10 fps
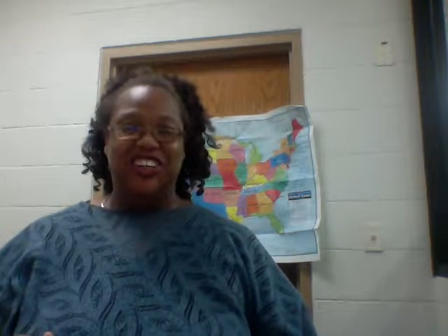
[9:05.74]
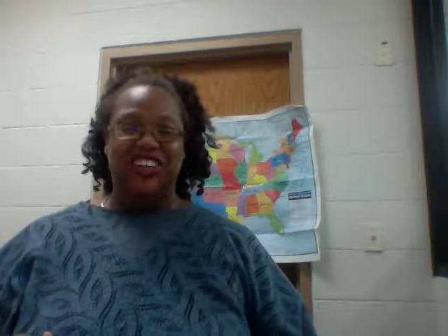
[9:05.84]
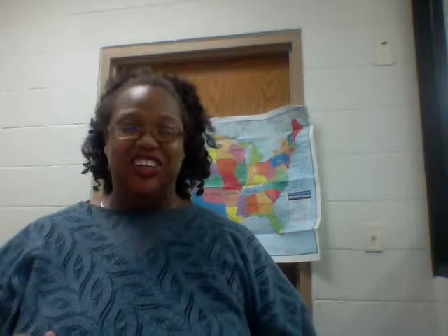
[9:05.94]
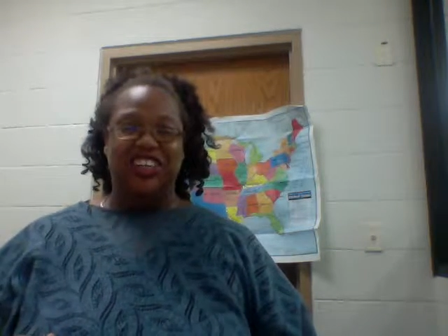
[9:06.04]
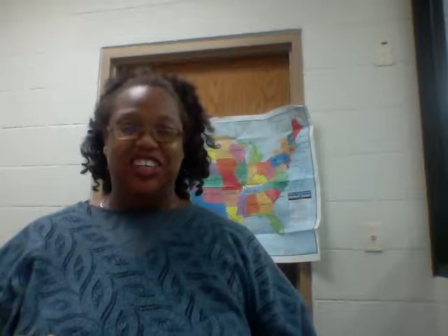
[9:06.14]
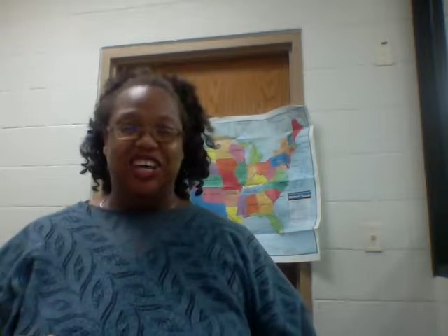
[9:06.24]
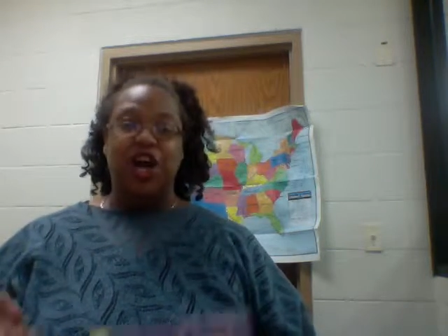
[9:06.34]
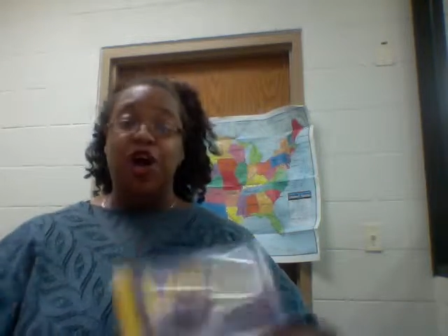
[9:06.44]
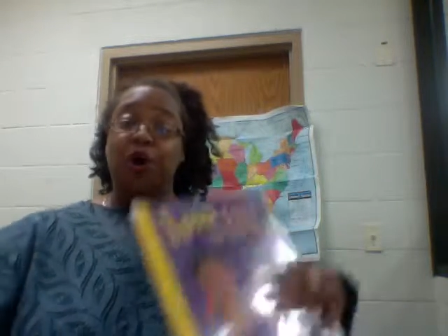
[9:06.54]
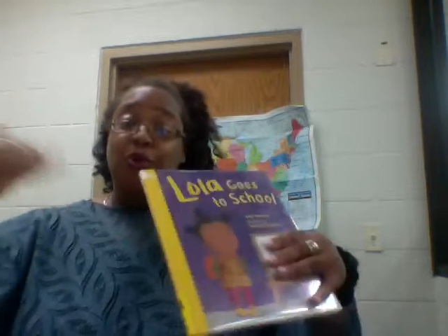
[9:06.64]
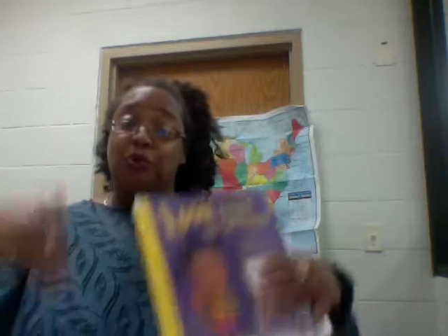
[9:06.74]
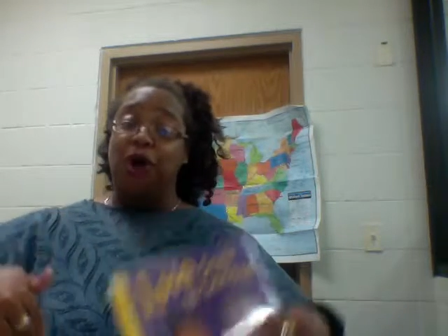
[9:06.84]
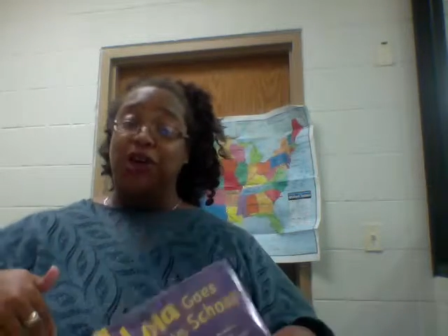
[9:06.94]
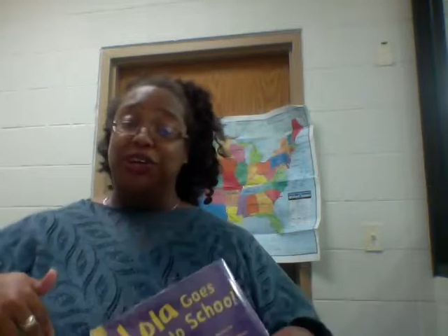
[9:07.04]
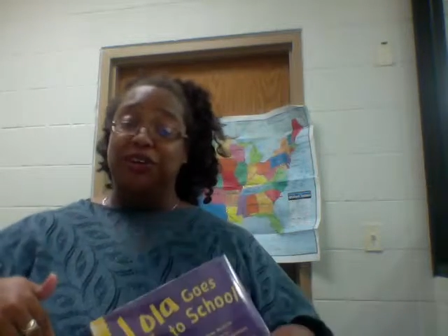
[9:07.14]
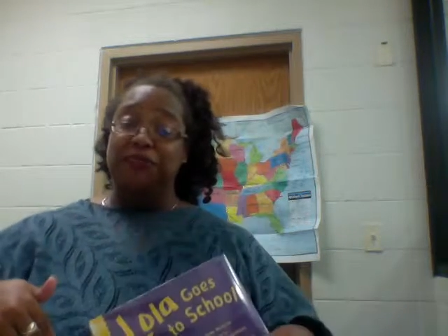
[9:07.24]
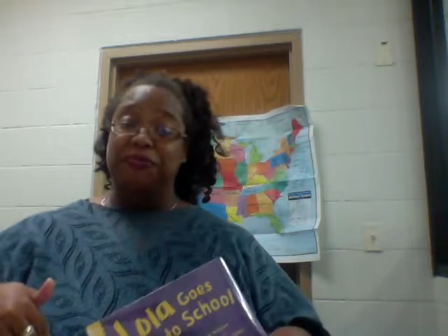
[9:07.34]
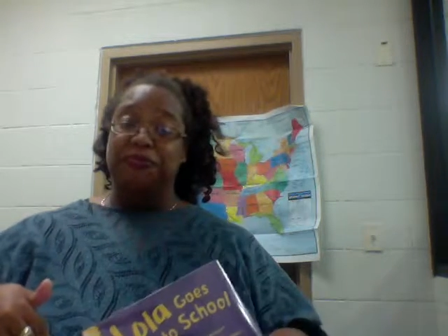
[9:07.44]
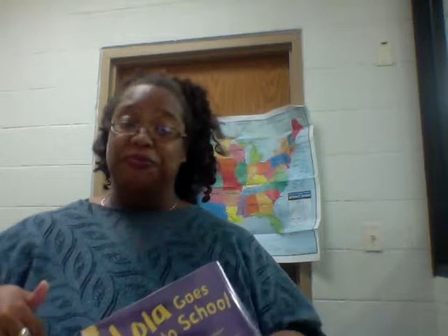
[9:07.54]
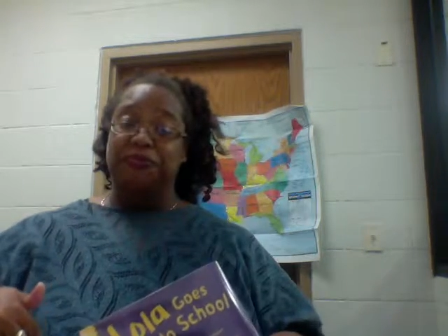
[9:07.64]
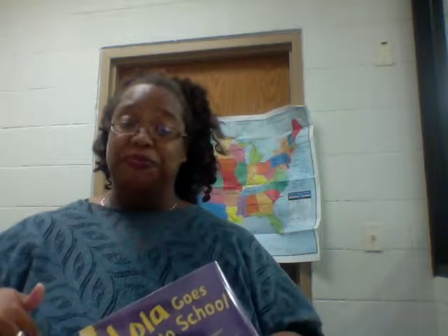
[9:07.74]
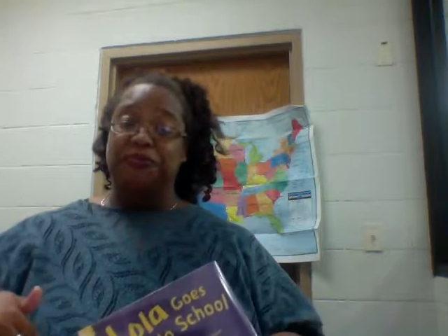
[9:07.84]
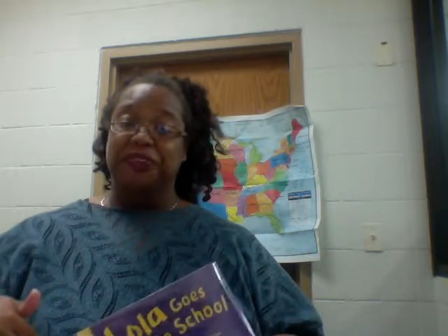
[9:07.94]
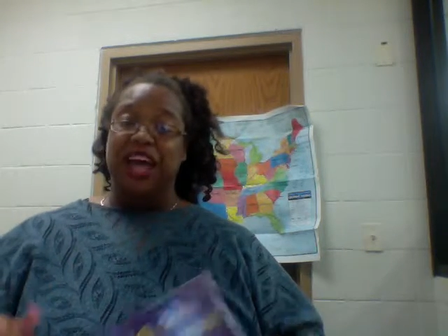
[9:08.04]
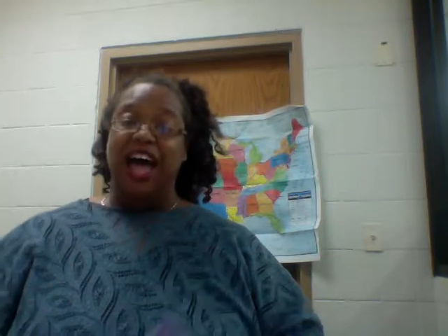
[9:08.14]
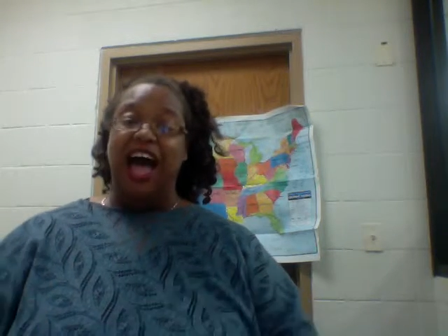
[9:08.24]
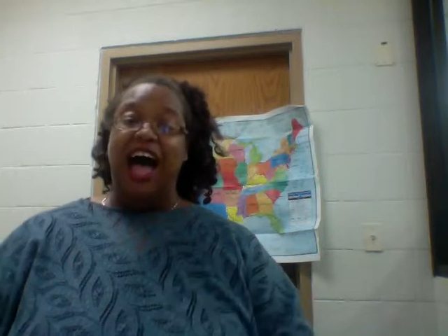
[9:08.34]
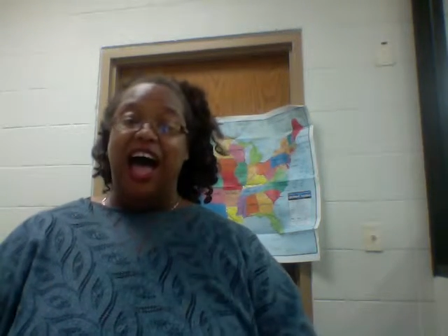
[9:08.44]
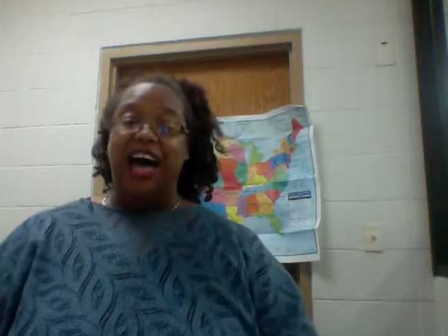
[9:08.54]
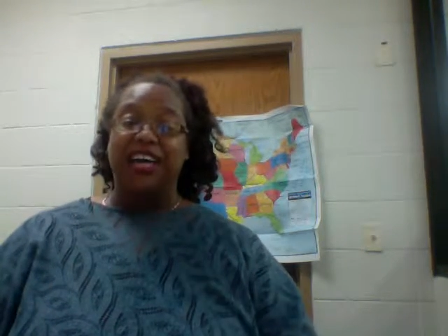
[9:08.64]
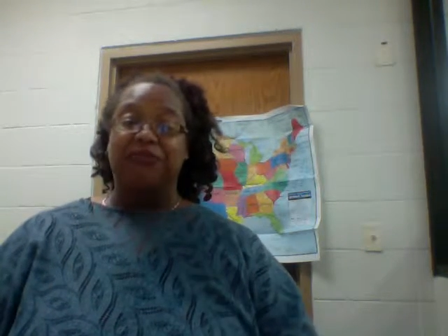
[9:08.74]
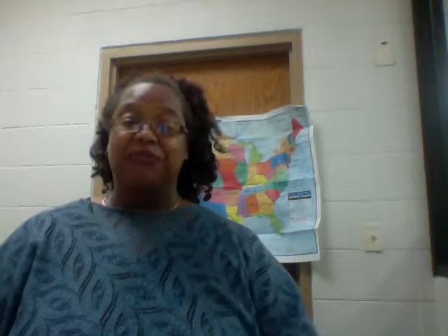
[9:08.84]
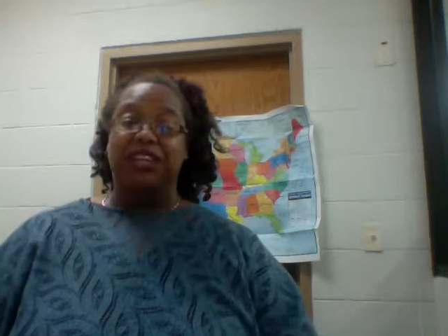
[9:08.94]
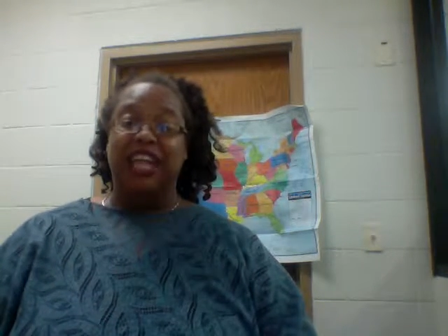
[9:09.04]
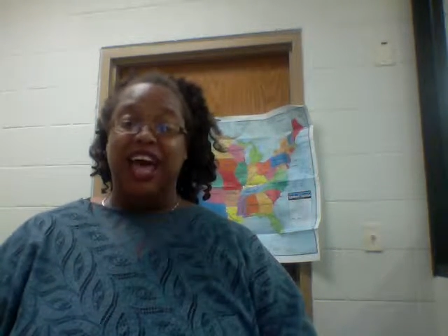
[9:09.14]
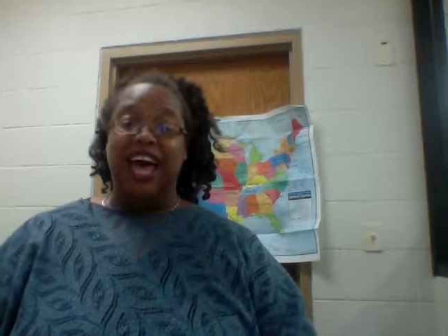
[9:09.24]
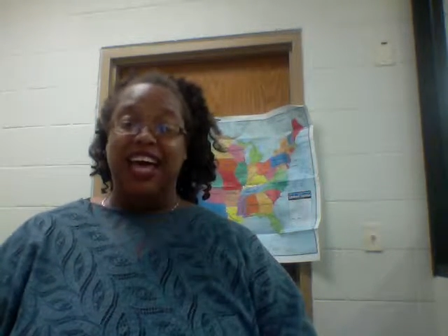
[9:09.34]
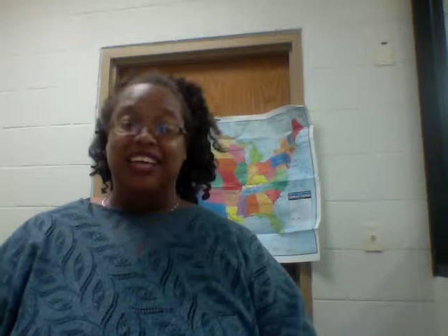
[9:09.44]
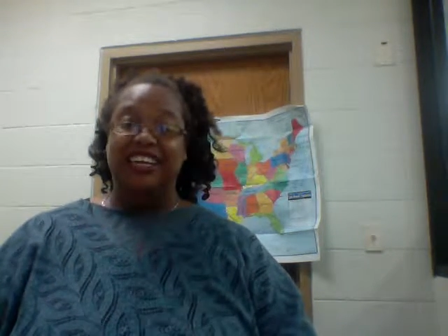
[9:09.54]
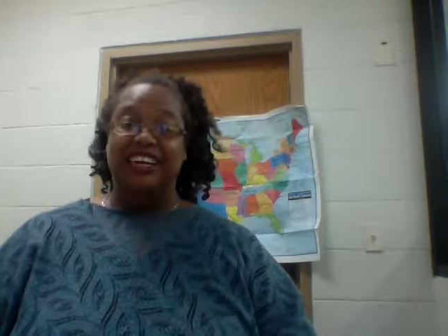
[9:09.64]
Good. Welcome. I am glad